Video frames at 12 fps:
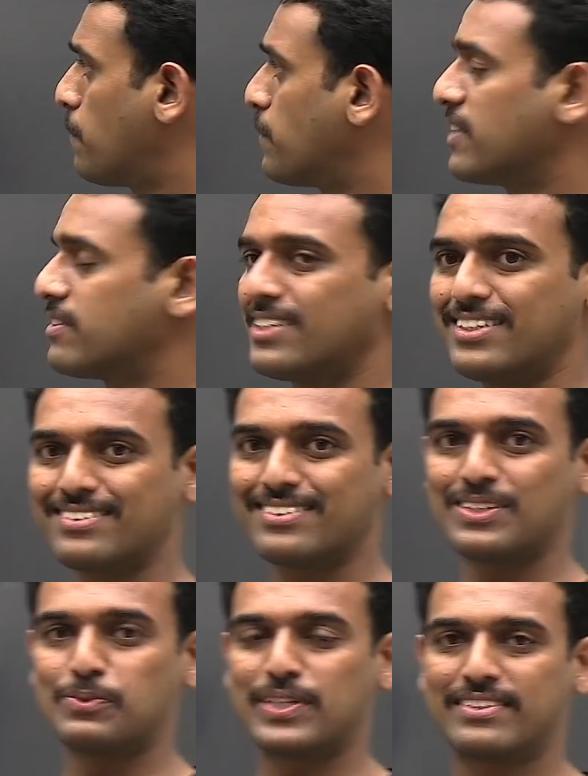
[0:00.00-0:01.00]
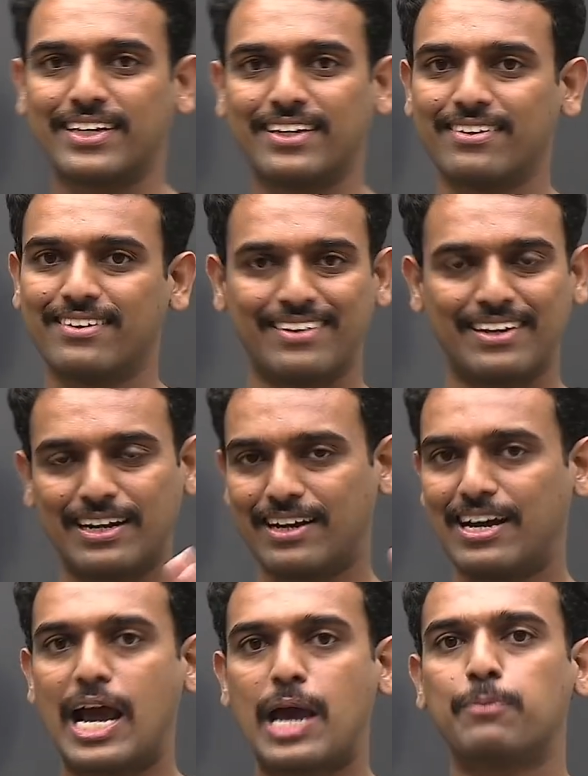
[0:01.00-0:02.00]
Test series. Once again,
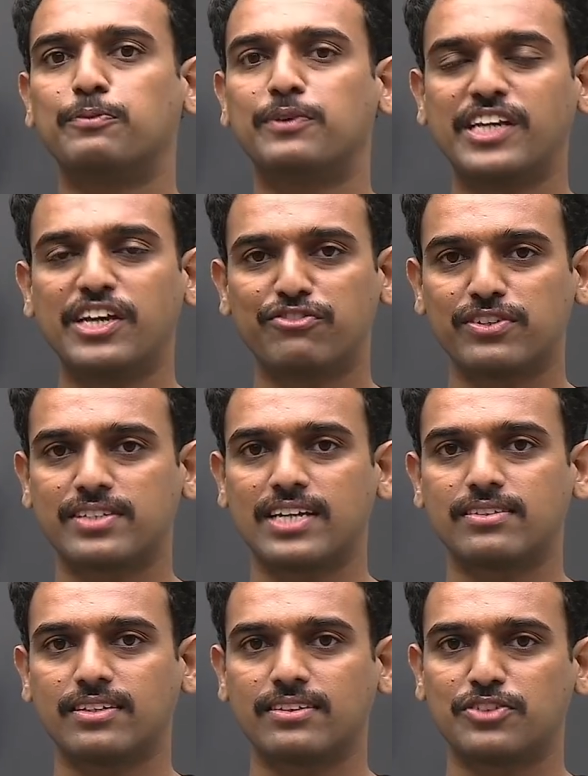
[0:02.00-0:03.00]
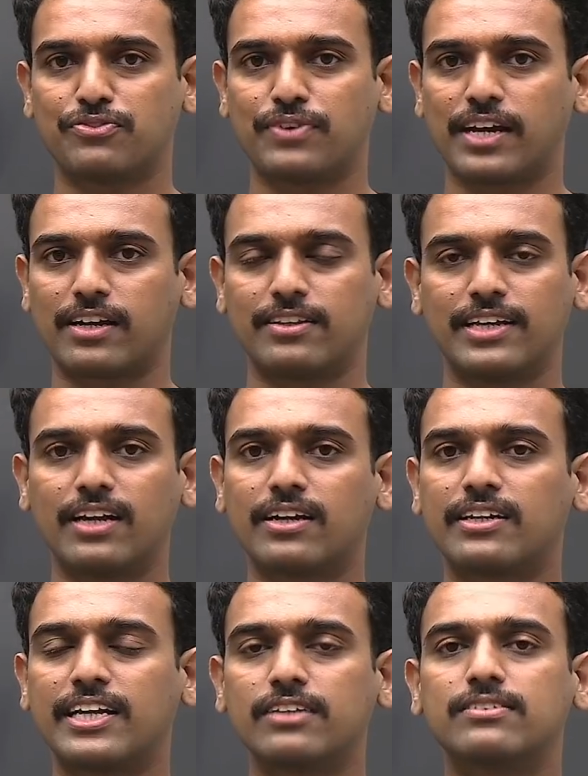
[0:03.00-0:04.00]
I am re-emphasizing this fact that
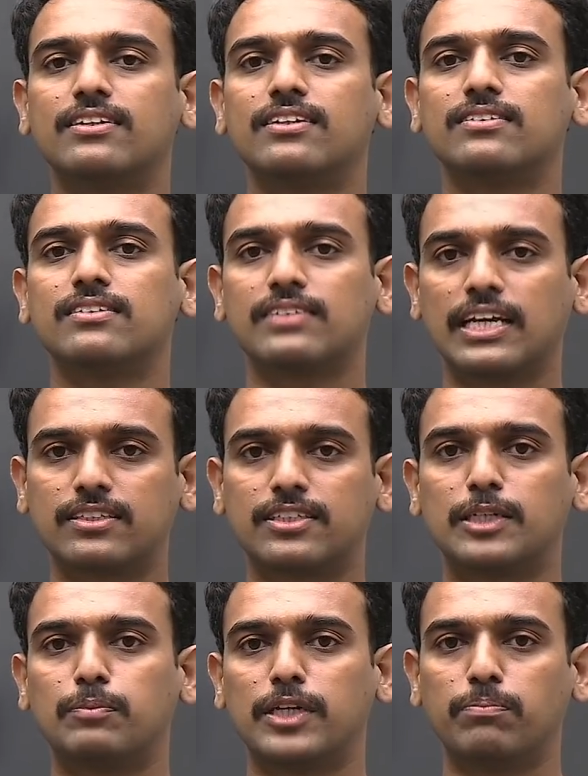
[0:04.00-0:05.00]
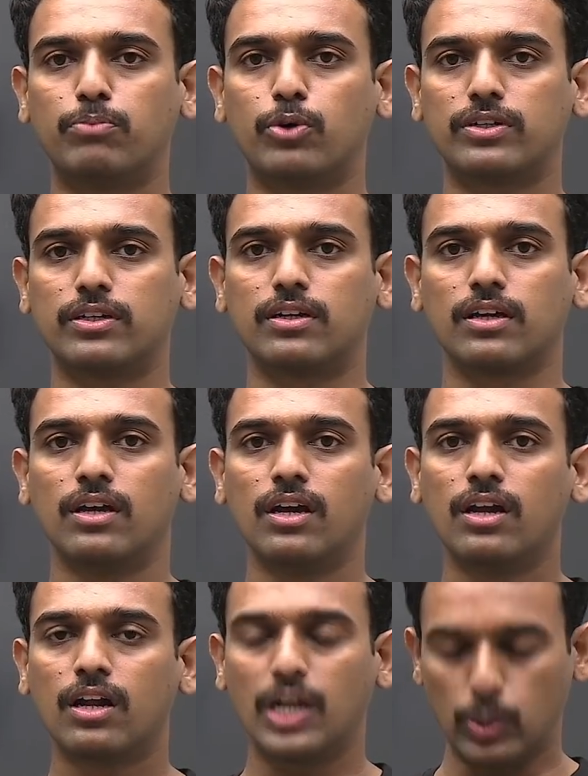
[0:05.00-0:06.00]
test series is extremely important.
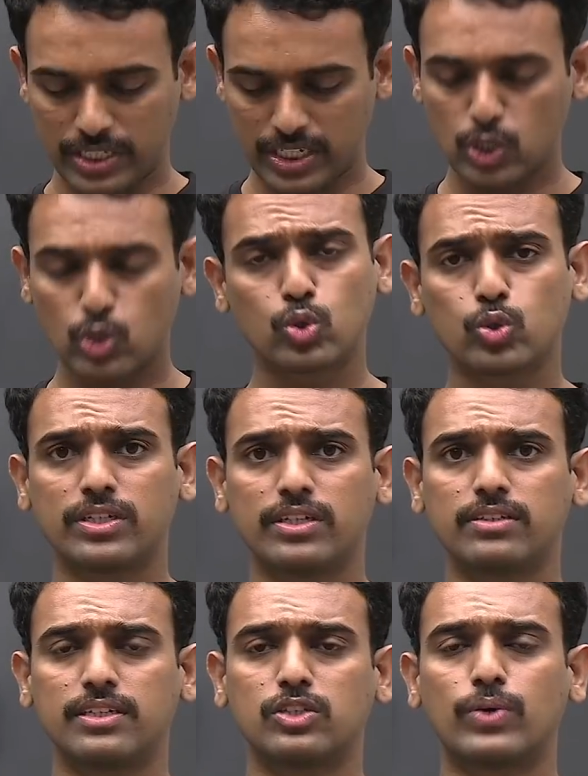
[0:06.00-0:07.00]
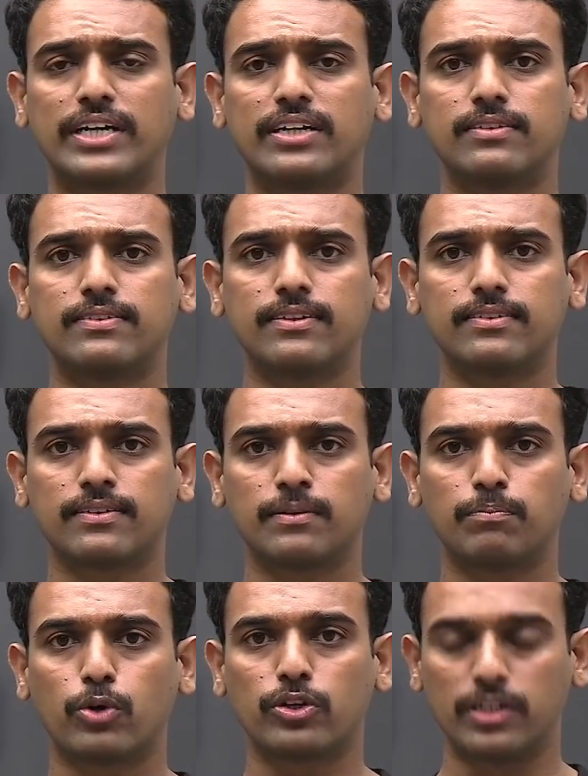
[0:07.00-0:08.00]
Now there are 2 to 3 things why test series is
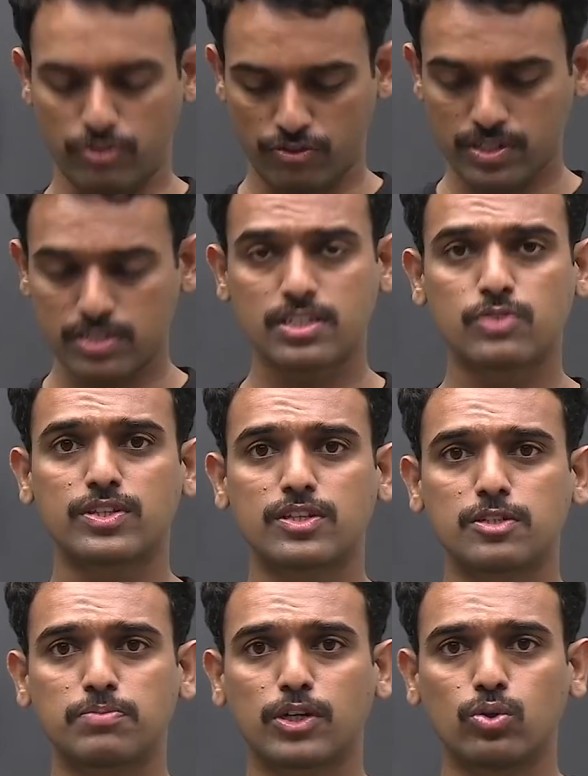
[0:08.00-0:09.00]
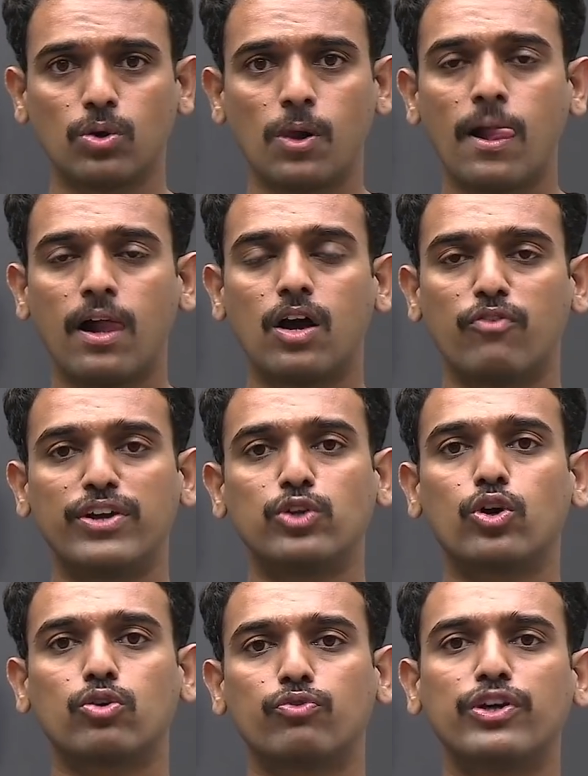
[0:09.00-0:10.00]
important. First is with respect to when
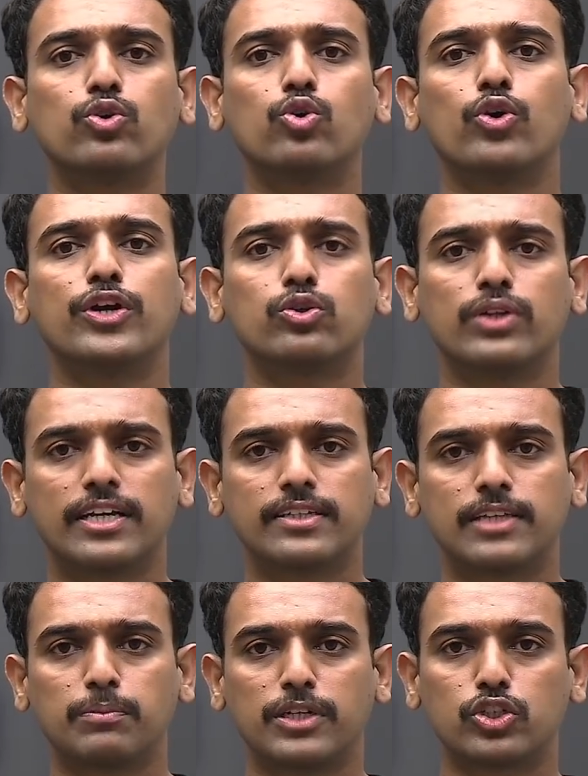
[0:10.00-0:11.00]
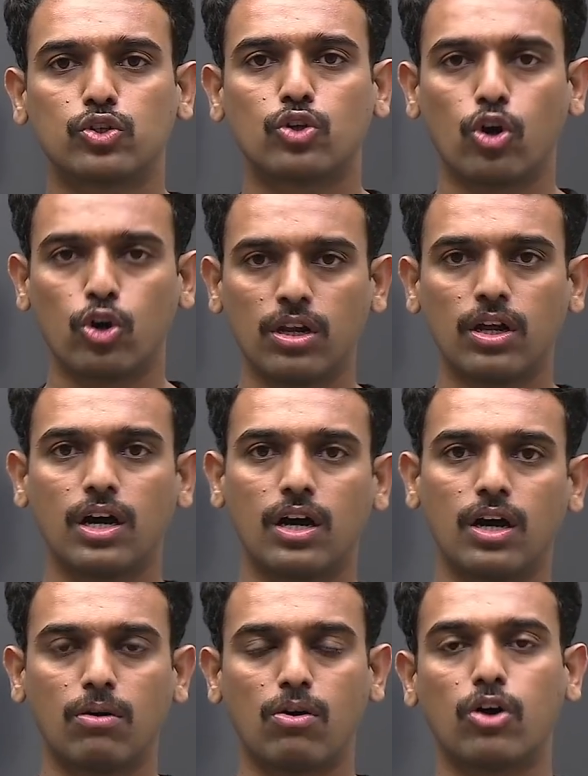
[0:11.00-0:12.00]
you go into the examination hall
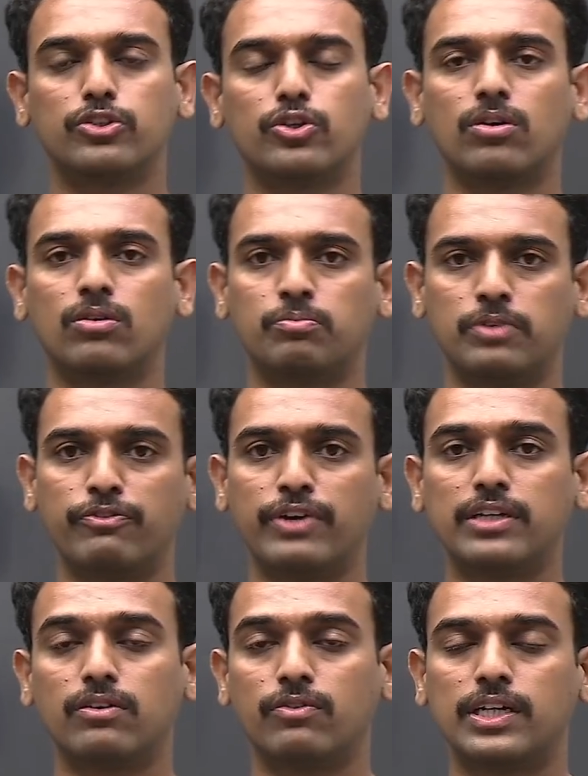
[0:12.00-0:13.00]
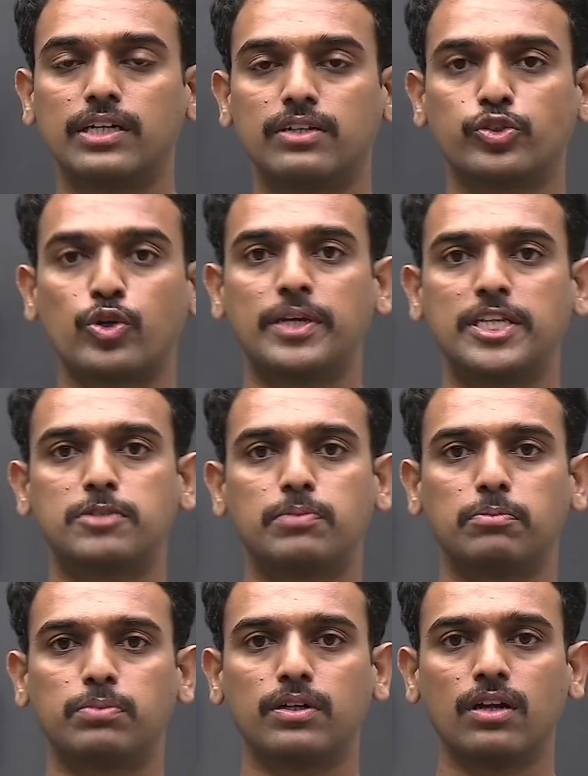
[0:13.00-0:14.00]
on your when it is your mains
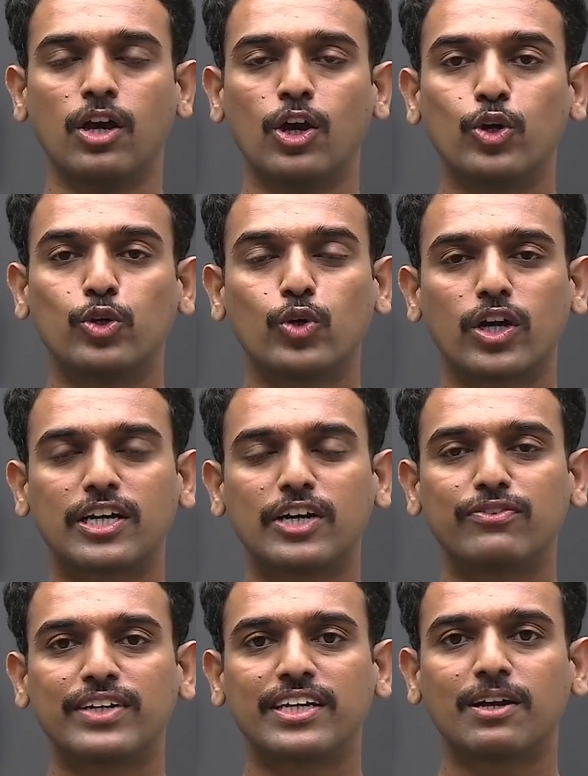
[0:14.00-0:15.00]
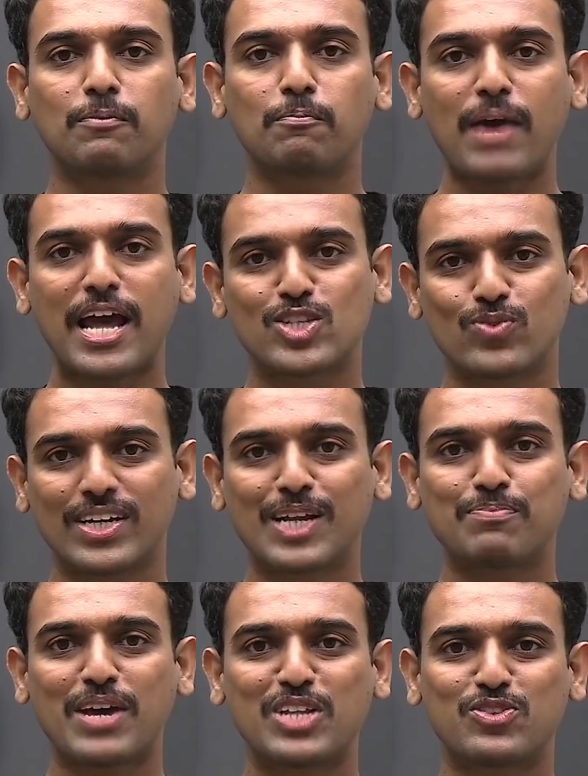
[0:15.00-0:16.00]
paper, you are covering maths 1
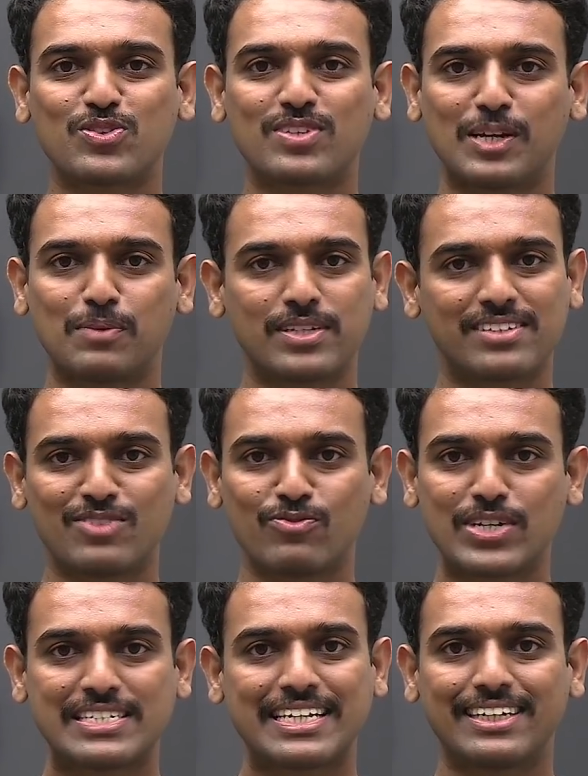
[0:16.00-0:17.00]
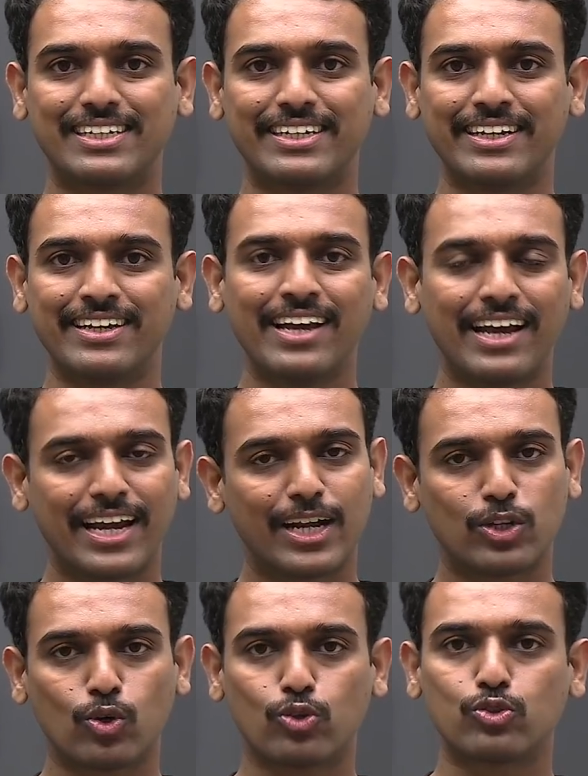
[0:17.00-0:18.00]
and maths 2 syllabus in one single day in those